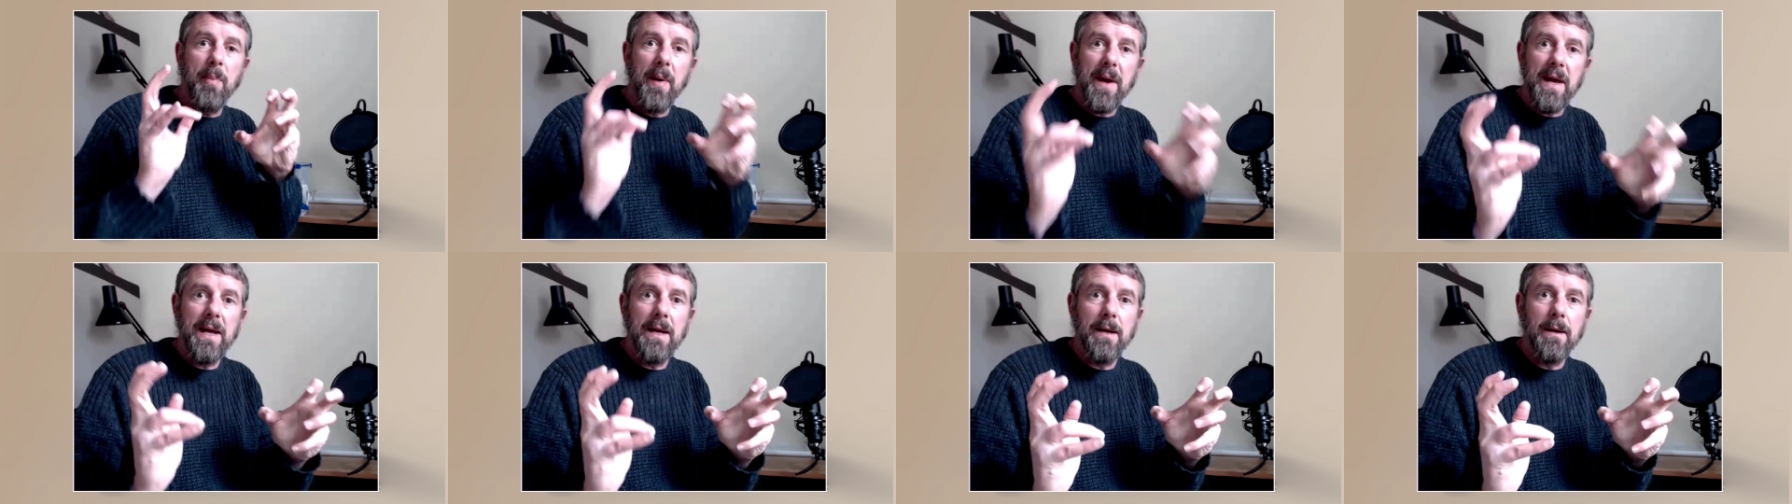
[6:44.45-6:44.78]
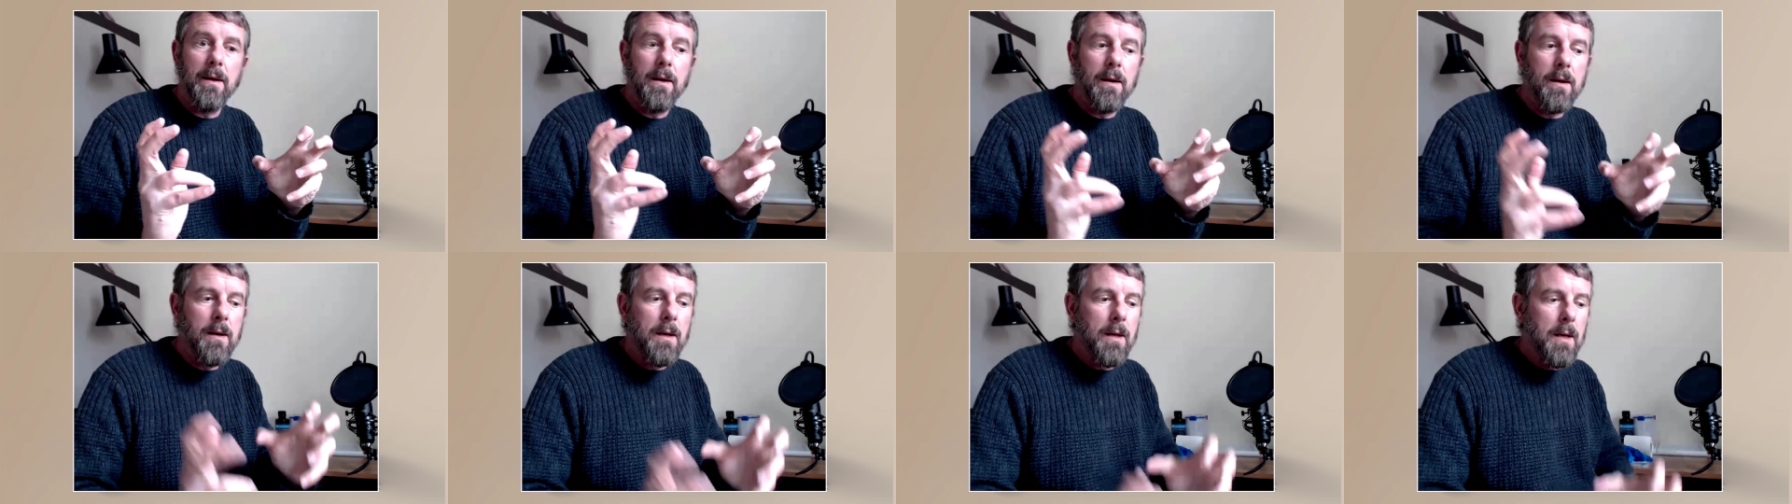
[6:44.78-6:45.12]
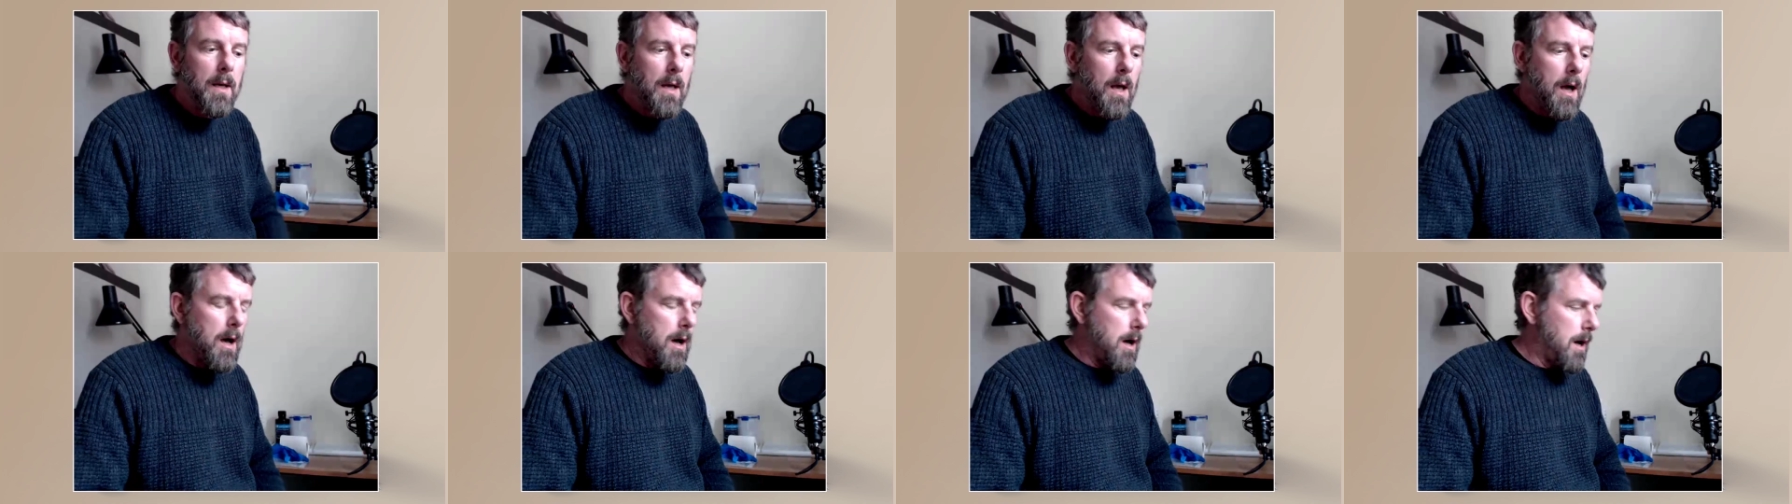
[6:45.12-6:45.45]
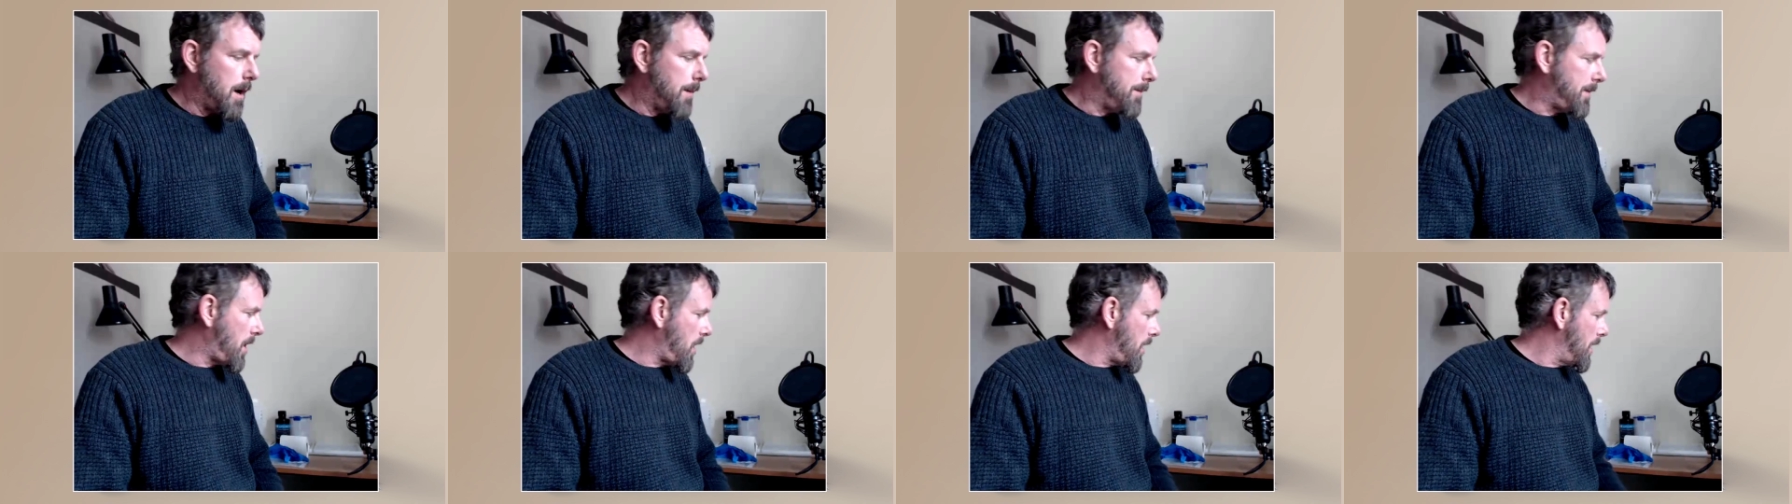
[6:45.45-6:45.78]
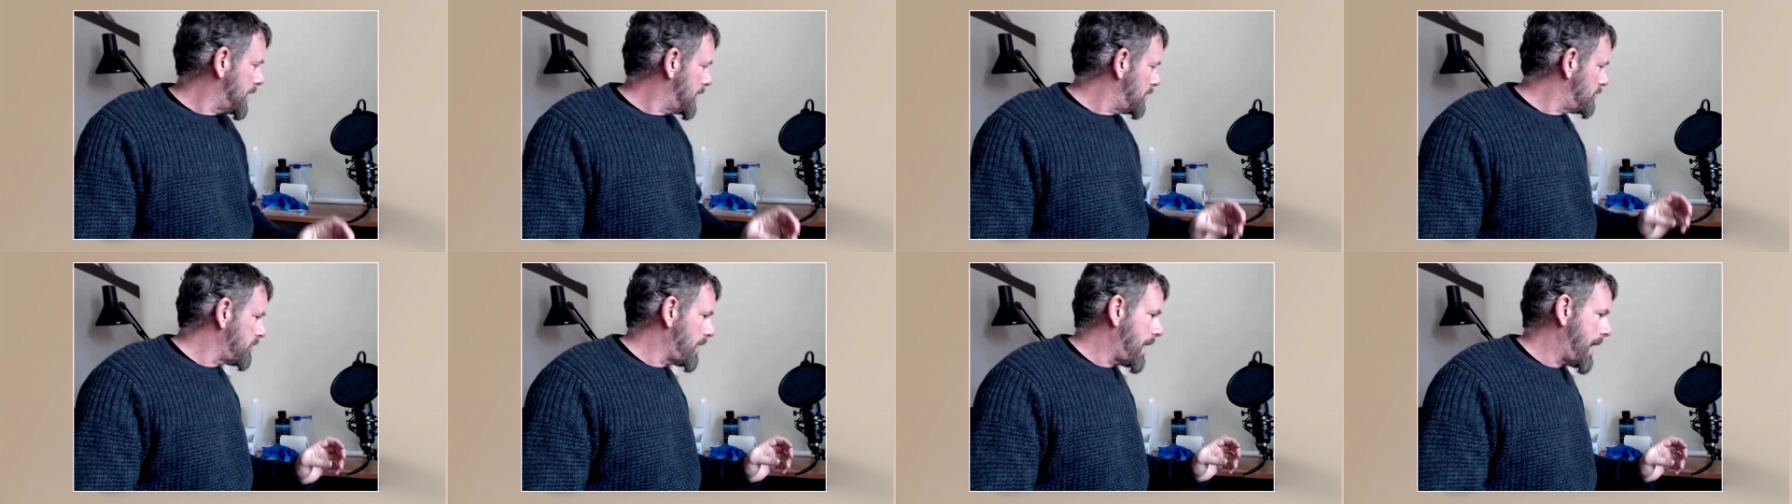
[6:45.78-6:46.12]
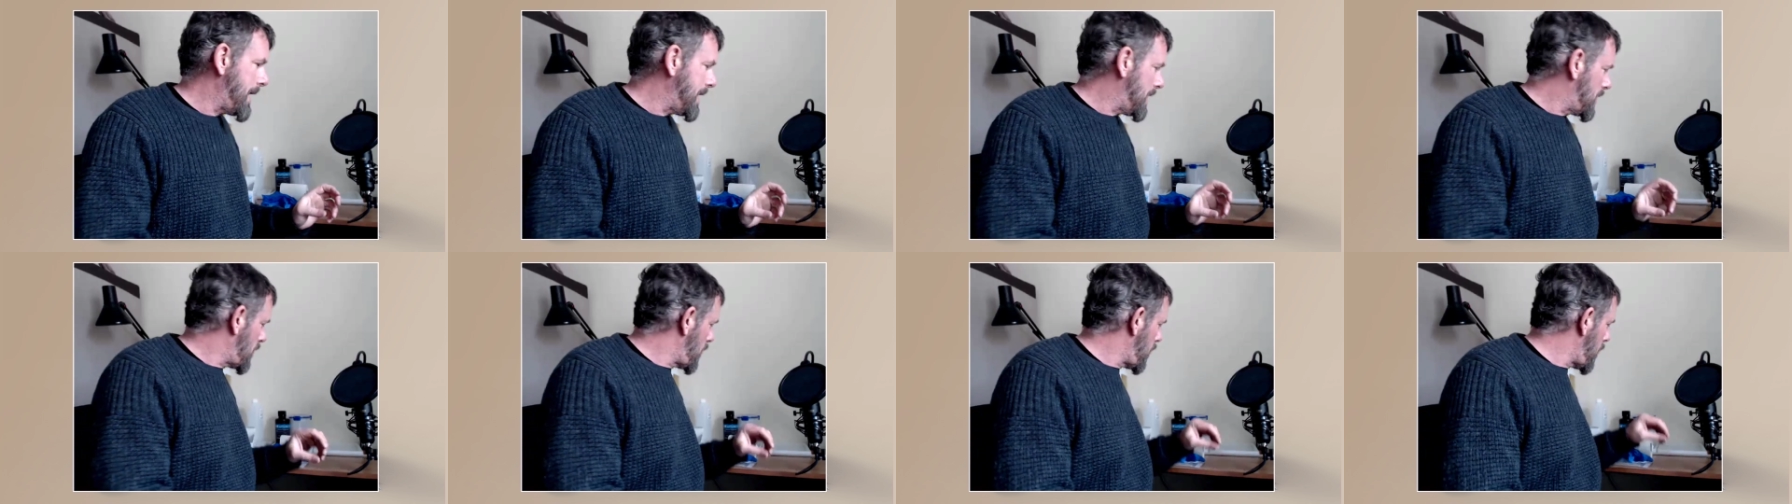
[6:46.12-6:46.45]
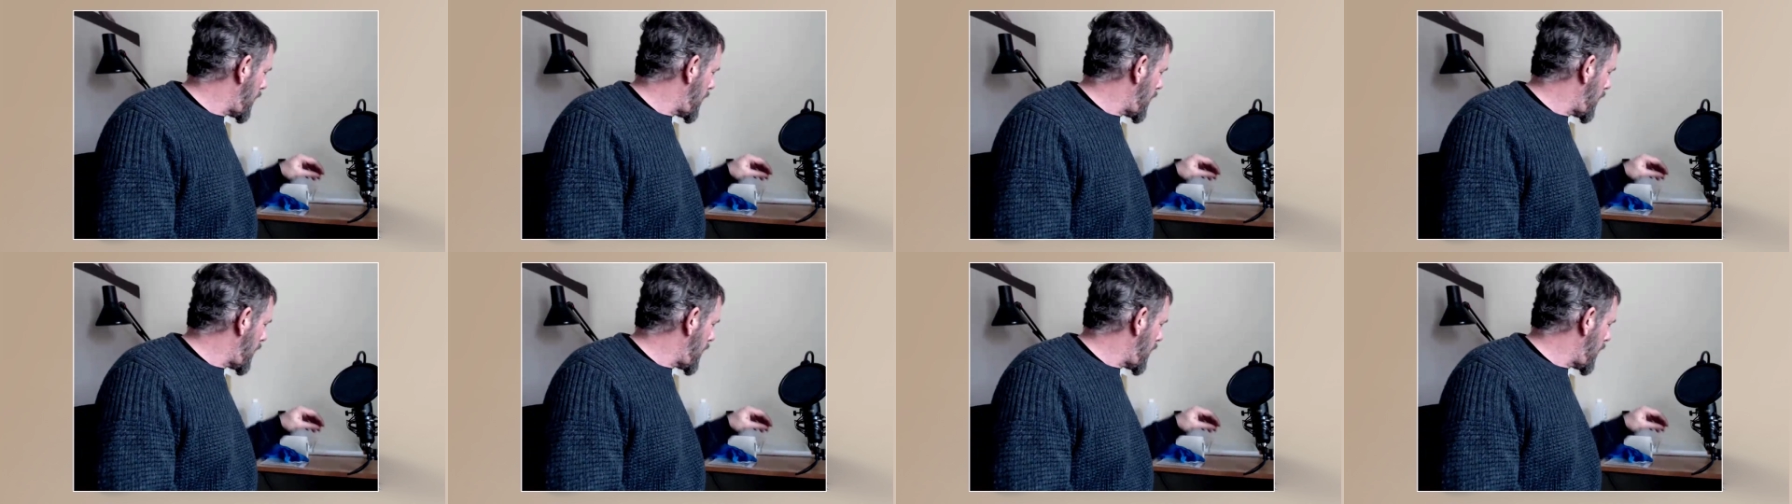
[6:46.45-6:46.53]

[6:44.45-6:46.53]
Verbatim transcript: bin. Um, I create